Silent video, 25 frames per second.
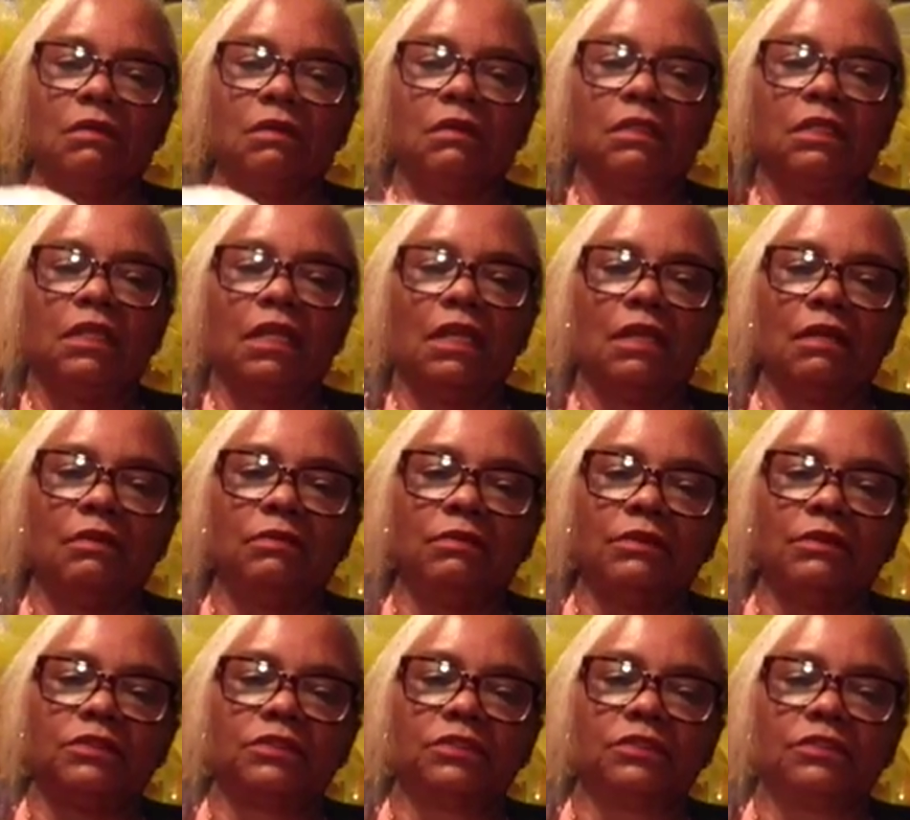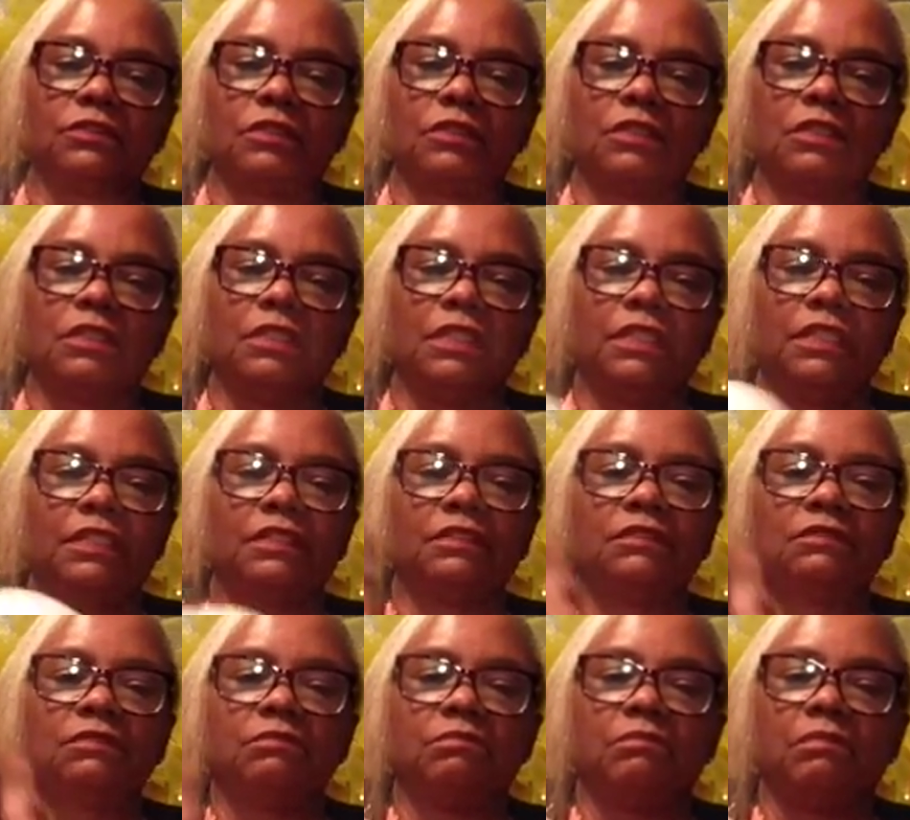Yeah, we're just going to let
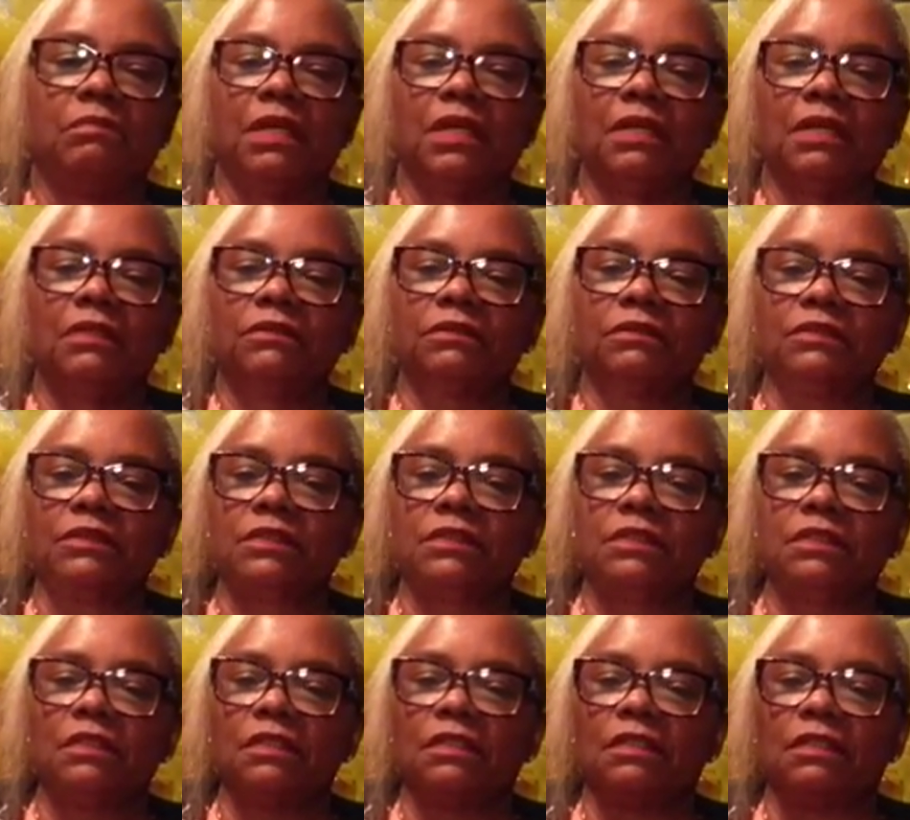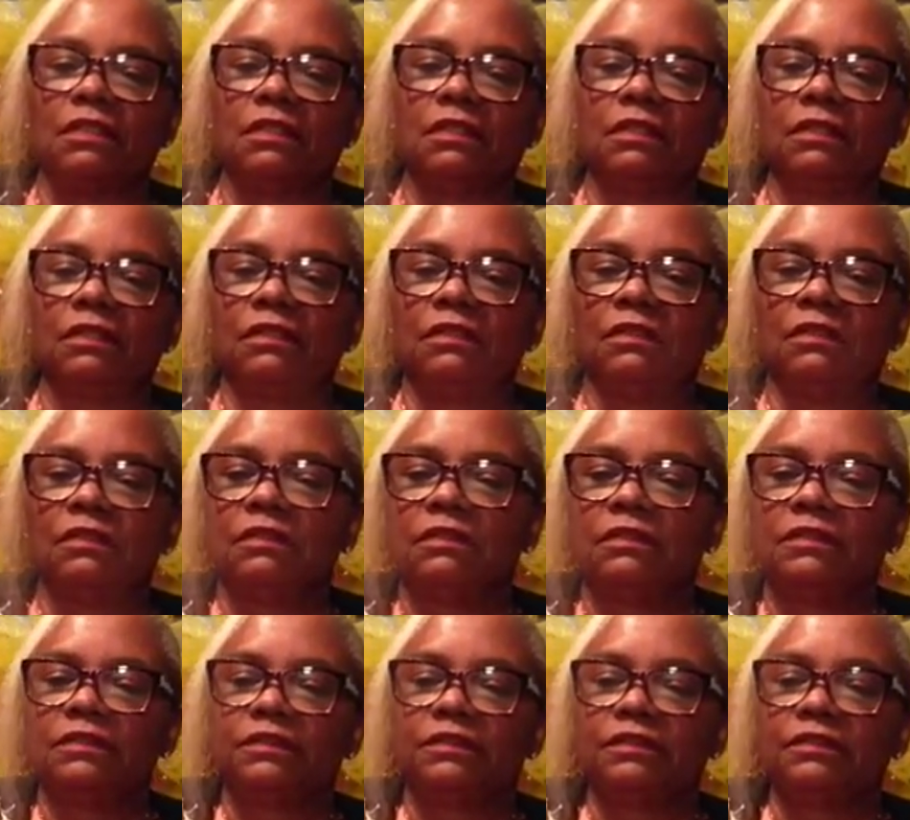it melt,
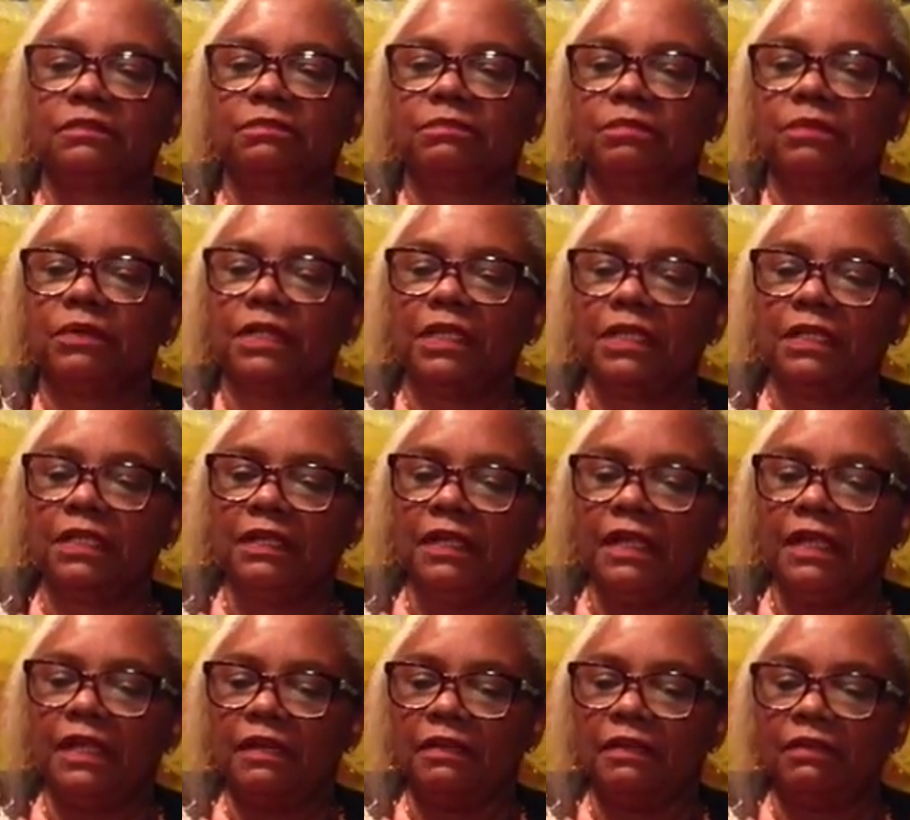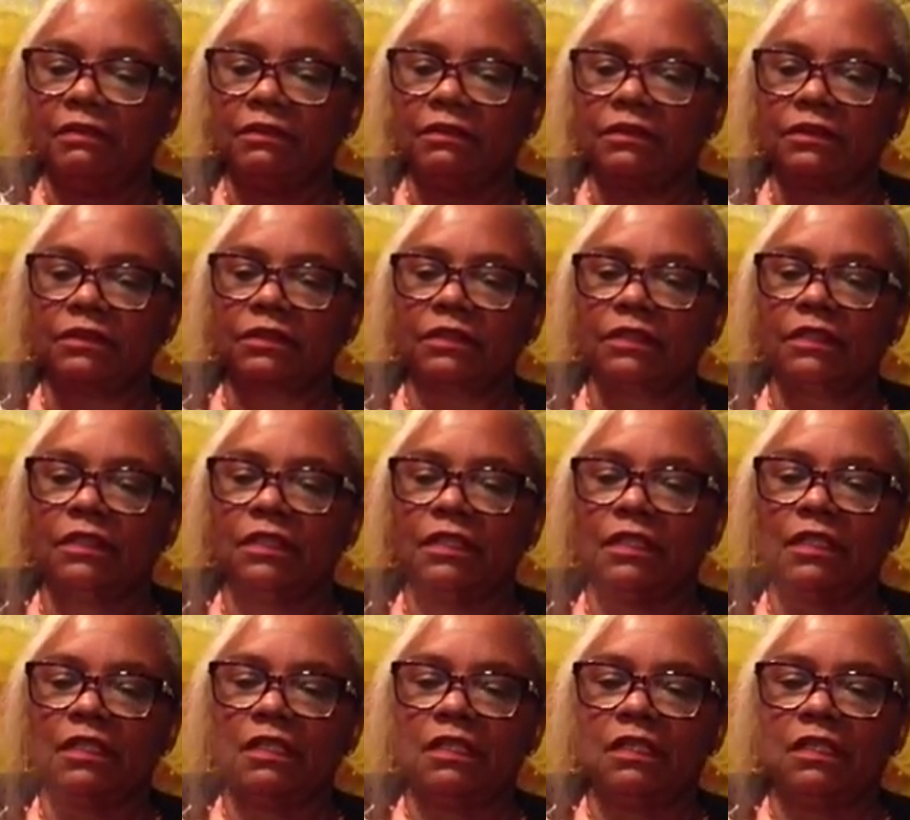spread it out,
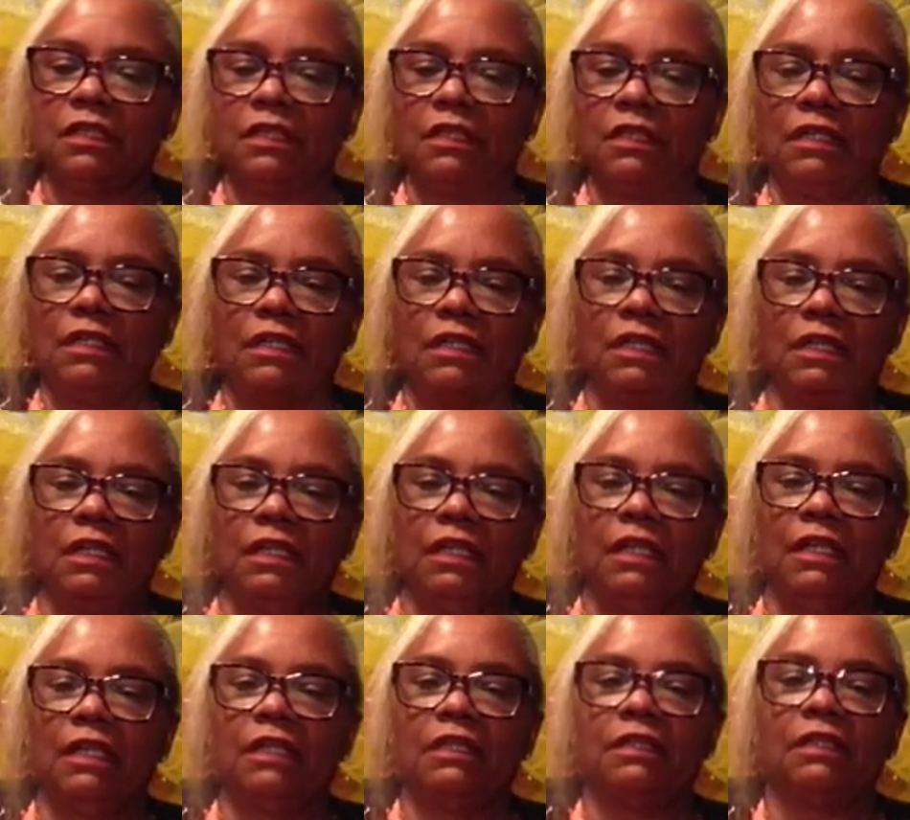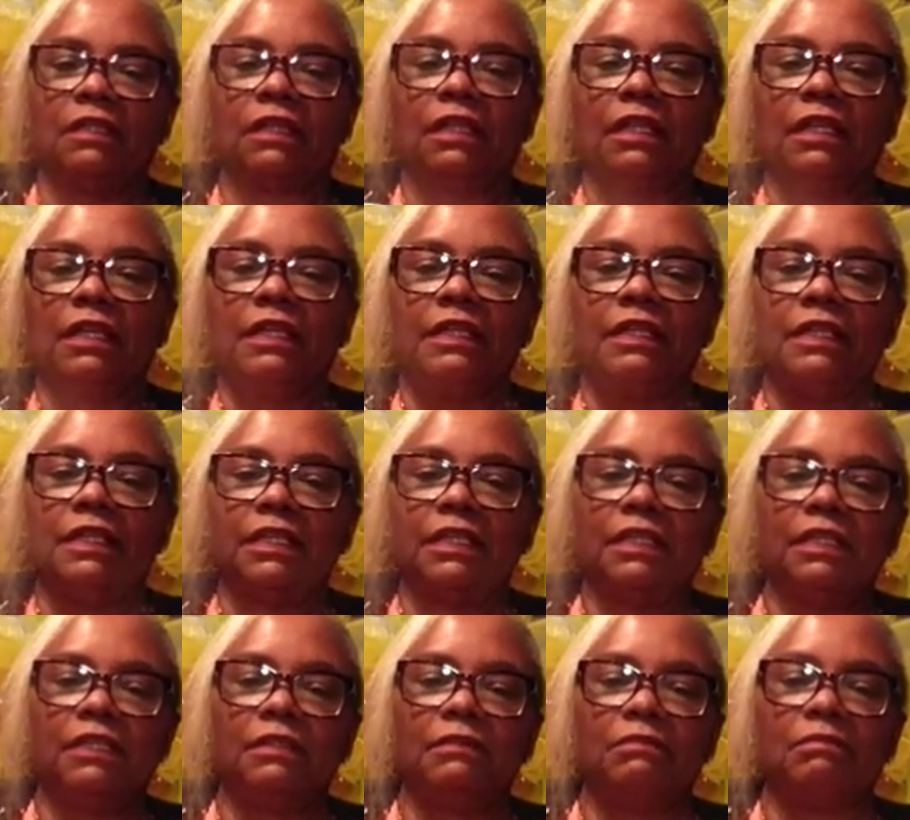and let
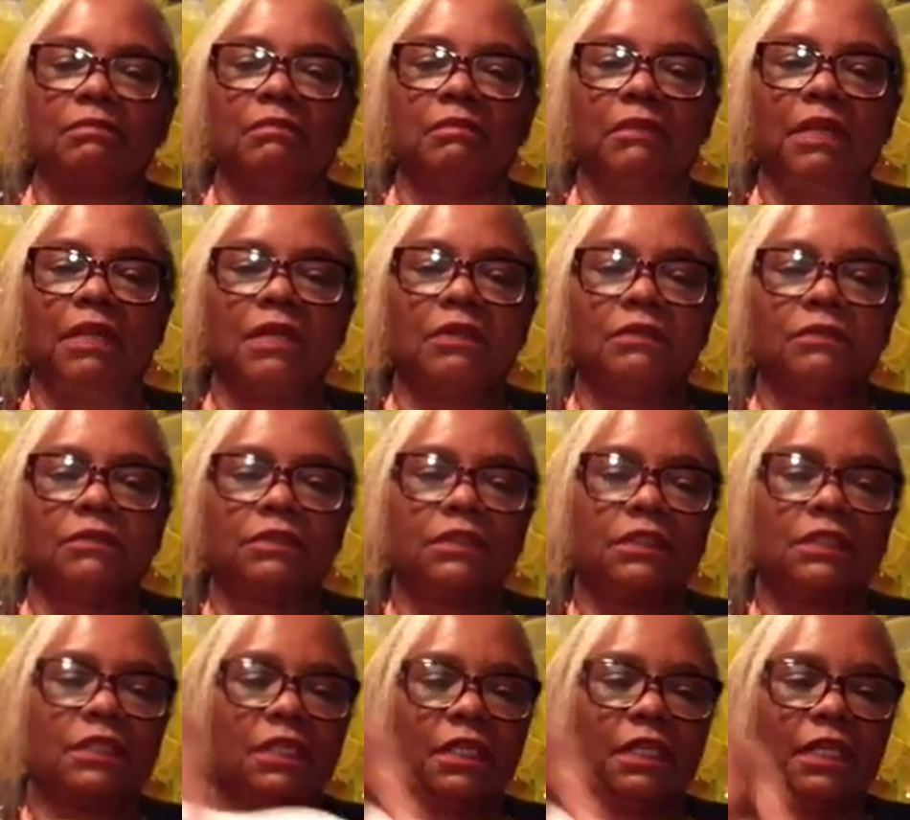it melt.